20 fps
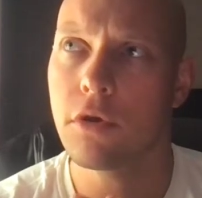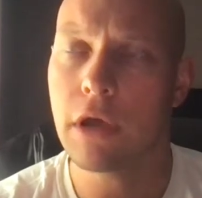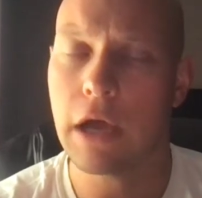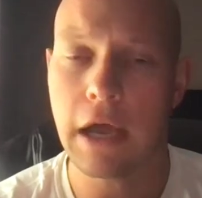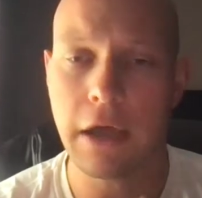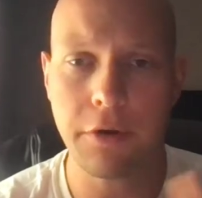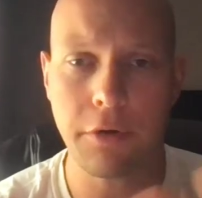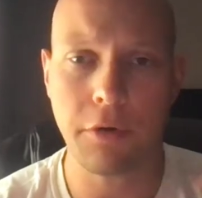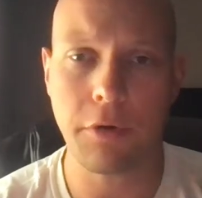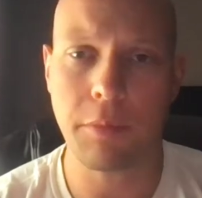
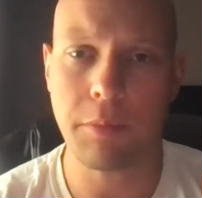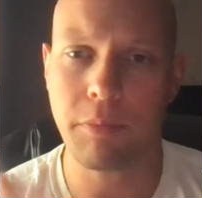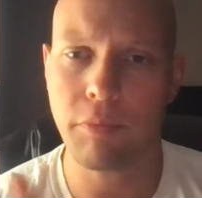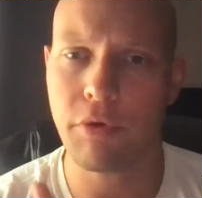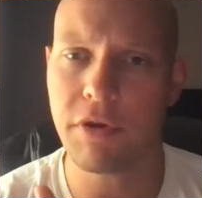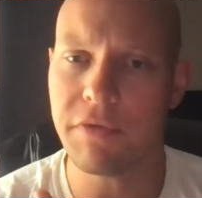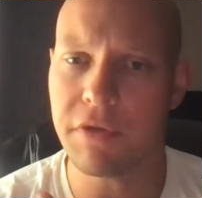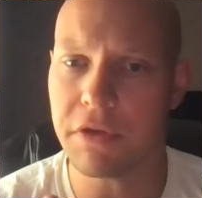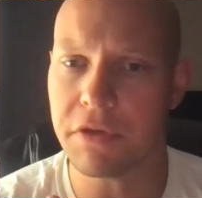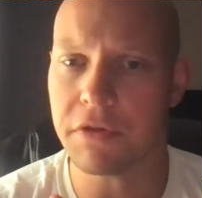on her
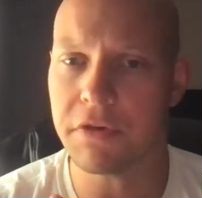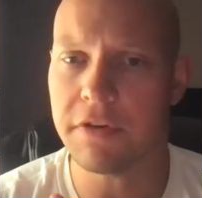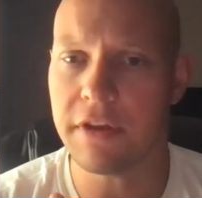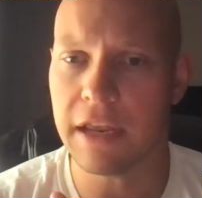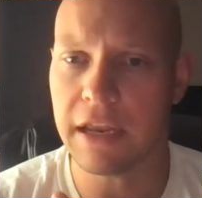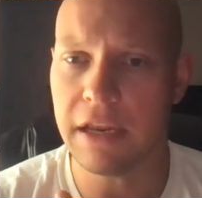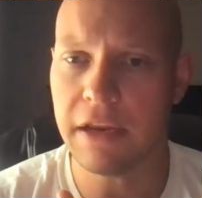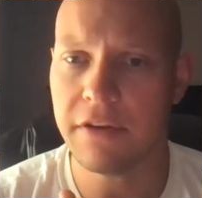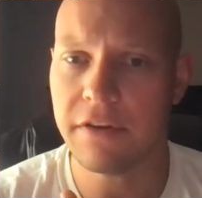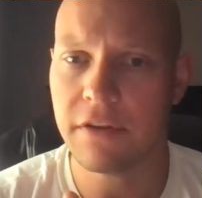previous
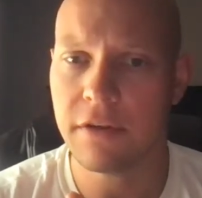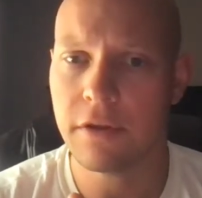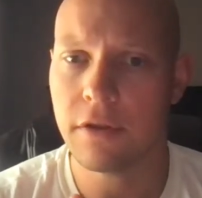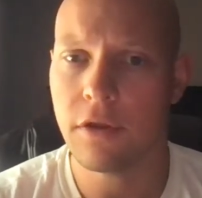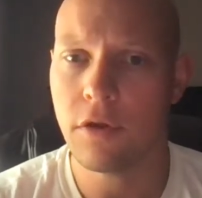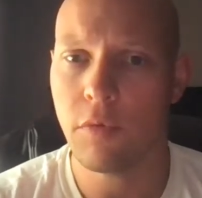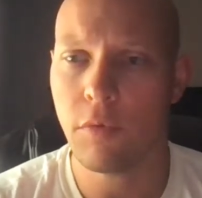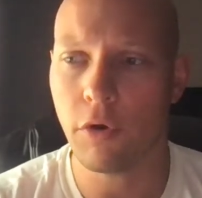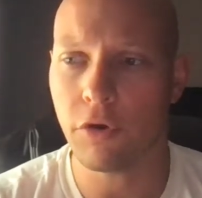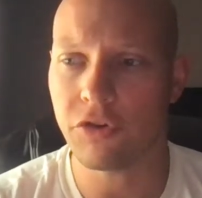date
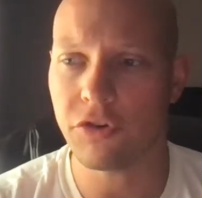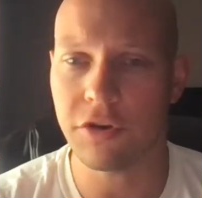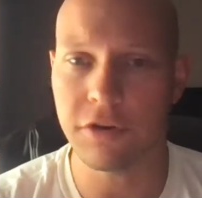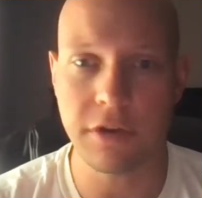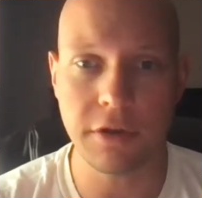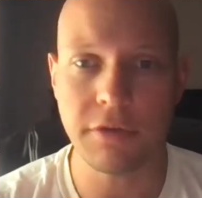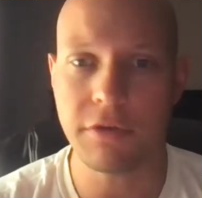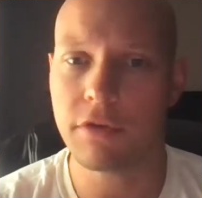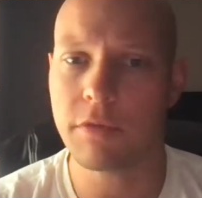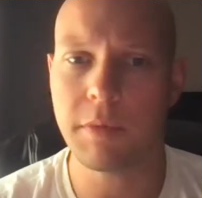where she
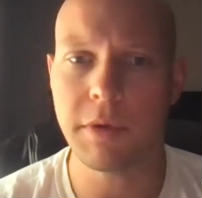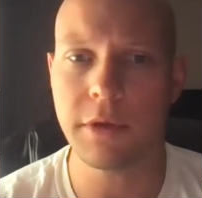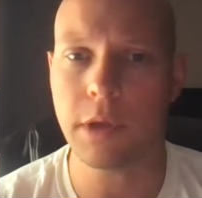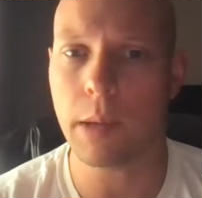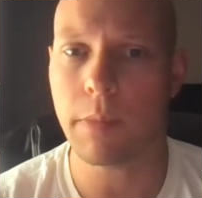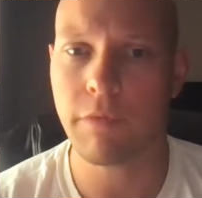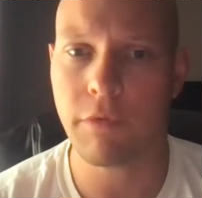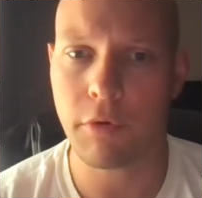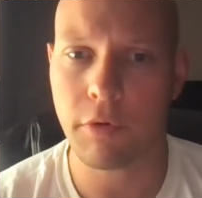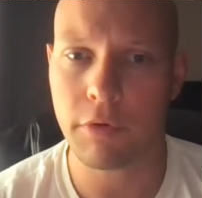didn't speak
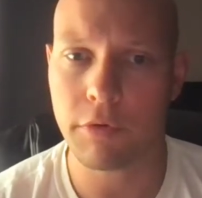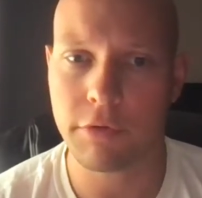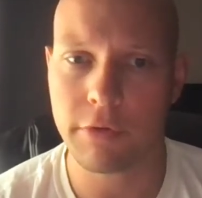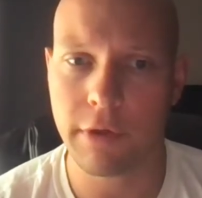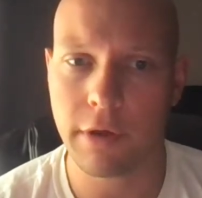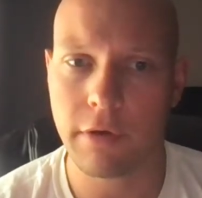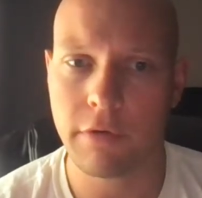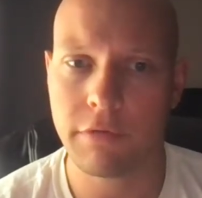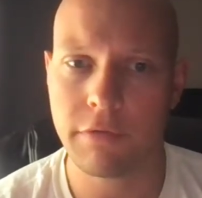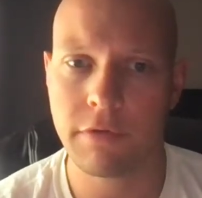up for
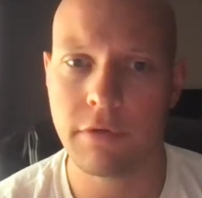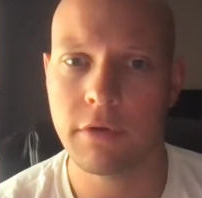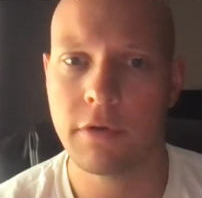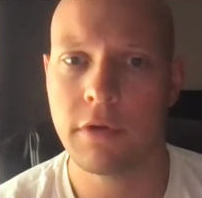herself.